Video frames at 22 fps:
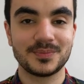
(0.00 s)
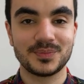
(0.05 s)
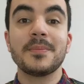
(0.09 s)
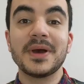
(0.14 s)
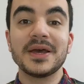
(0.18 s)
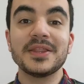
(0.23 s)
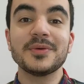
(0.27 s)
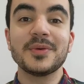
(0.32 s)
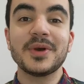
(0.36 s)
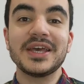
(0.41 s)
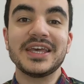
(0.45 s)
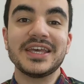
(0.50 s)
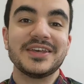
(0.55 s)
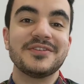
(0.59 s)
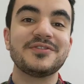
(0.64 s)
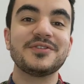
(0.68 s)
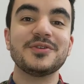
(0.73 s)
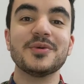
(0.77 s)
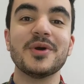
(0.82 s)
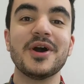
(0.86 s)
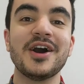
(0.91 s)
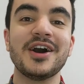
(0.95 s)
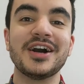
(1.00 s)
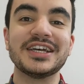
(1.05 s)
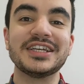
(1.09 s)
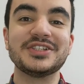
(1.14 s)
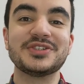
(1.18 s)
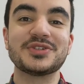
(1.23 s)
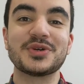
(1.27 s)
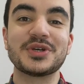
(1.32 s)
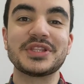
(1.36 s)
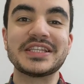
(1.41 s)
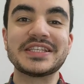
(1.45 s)
By the way, if you are
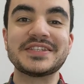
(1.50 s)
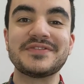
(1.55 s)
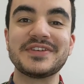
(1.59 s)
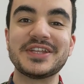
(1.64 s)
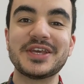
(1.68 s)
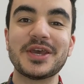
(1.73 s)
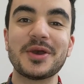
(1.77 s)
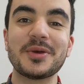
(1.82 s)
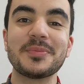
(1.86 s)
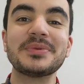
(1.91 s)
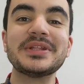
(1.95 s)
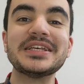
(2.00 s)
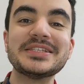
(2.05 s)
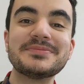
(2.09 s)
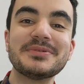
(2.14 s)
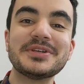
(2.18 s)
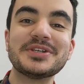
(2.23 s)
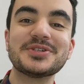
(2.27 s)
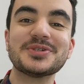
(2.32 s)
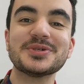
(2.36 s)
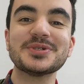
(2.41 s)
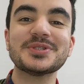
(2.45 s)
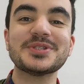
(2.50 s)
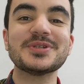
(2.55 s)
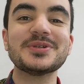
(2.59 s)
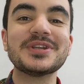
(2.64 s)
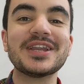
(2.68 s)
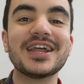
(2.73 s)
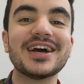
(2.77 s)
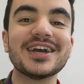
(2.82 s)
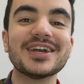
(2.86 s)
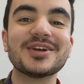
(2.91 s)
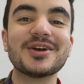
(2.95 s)
enjoying this video, please be sure to
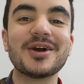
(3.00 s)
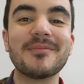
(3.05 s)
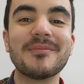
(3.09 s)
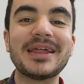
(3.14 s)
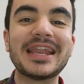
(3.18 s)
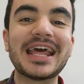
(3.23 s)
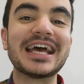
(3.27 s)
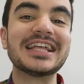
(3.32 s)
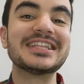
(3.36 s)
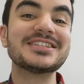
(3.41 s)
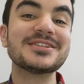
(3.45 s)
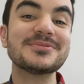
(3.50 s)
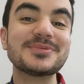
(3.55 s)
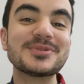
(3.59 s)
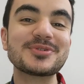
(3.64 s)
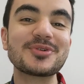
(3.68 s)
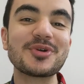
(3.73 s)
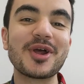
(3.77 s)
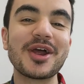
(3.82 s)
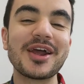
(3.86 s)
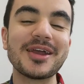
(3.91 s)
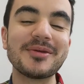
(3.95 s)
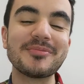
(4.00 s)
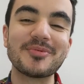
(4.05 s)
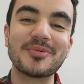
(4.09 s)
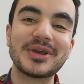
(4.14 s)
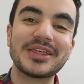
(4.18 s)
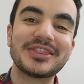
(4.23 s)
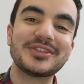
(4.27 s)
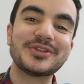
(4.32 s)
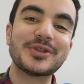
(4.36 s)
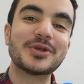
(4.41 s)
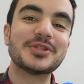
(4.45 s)
like, comment, and subscribe
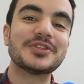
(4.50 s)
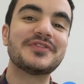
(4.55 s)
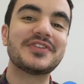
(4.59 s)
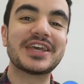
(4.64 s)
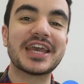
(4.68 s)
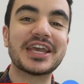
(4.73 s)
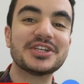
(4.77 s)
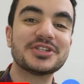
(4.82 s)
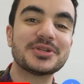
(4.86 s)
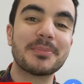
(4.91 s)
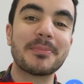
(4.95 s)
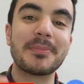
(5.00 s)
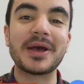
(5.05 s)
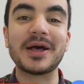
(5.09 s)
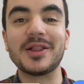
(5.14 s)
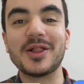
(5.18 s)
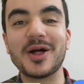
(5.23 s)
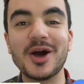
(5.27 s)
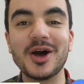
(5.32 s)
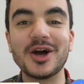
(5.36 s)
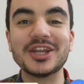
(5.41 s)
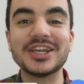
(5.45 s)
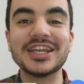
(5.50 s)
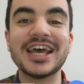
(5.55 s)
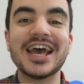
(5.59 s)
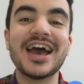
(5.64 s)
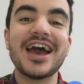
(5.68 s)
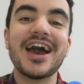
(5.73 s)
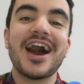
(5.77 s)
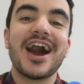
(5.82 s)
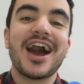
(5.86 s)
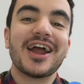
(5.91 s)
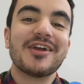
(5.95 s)
with notification bell on.
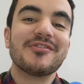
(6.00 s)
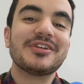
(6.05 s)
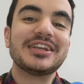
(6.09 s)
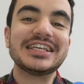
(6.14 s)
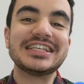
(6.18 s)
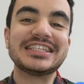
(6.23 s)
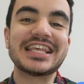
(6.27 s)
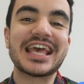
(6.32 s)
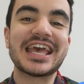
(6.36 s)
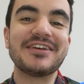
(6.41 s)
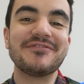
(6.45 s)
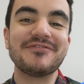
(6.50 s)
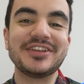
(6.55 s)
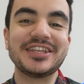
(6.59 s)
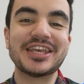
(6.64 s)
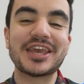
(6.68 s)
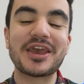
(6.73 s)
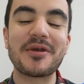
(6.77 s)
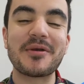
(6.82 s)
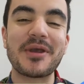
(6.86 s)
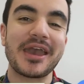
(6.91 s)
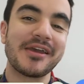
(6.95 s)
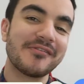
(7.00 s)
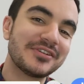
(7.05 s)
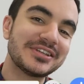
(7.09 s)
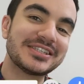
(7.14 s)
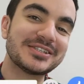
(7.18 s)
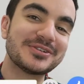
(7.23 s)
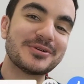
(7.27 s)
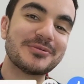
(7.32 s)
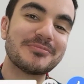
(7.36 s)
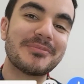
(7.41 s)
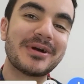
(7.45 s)
I release a video every
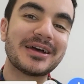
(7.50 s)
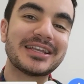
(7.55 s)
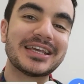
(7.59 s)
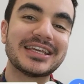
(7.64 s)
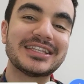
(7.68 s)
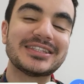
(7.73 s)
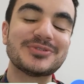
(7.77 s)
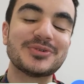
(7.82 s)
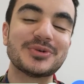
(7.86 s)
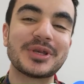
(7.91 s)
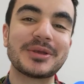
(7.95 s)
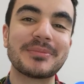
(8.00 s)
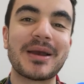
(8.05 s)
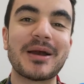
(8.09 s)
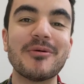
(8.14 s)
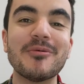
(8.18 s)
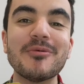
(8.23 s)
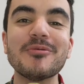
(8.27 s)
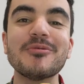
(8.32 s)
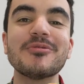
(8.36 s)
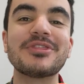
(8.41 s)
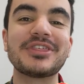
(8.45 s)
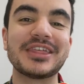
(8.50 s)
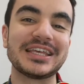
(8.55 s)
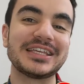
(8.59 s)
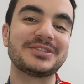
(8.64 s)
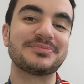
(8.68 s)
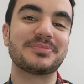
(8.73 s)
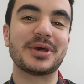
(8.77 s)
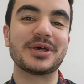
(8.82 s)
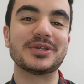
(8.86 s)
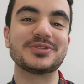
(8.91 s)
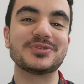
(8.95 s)
single Monday talking about all things
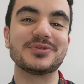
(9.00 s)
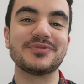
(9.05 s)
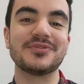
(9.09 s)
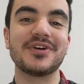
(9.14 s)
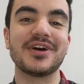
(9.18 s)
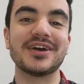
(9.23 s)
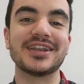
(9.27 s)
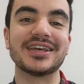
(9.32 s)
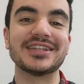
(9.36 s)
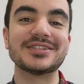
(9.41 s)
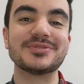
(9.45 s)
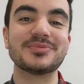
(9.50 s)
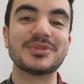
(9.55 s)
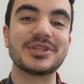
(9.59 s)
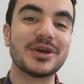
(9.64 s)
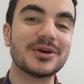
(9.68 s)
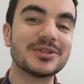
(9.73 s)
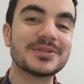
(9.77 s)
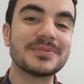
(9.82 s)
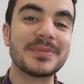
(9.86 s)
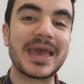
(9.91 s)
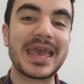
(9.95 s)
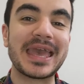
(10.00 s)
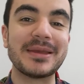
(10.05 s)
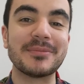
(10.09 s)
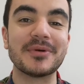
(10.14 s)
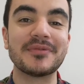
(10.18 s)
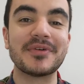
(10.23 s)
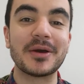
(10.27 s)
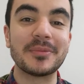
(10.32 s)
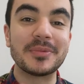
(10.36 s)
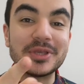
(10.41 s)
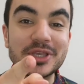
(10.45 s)
personal finance with the ultimate aim
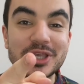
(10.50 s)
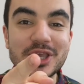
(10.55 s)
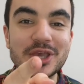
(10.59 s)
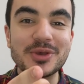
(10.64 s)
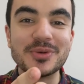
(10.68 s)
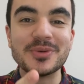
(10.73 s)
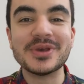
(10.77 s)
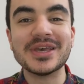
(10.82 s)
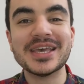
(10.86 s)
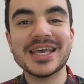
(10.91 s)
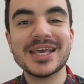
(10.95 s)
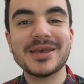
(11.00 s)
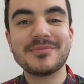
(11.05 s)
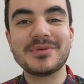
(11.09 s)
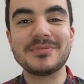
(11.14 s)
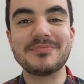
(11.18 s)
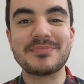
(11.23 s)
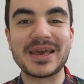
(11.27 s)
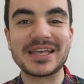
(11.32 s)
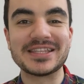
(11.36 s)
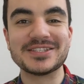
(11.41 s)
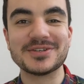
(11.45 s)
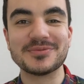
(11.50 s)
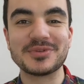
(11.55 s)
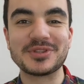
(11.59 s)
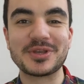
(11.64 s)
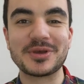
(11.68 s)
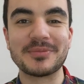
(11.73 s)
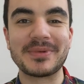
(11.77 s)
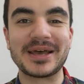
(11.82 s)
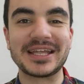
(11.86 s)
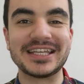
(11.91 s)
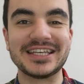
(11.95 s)
of helping you be better with
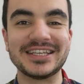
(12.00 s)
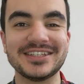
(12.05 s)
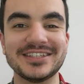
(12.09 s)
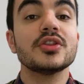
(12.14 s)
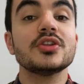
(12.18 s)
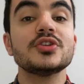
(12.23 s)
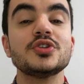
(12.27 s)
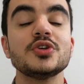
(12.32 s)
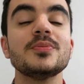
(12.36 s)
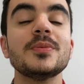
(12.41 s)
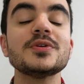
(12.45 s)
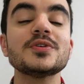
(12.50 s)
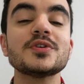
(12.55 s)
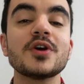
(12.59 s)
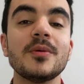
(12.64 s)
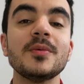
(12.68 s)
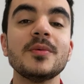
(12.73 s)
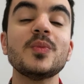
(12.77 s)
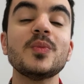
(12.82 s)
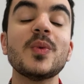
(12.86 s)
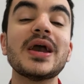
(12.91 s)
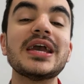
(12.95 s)
your money. The two most common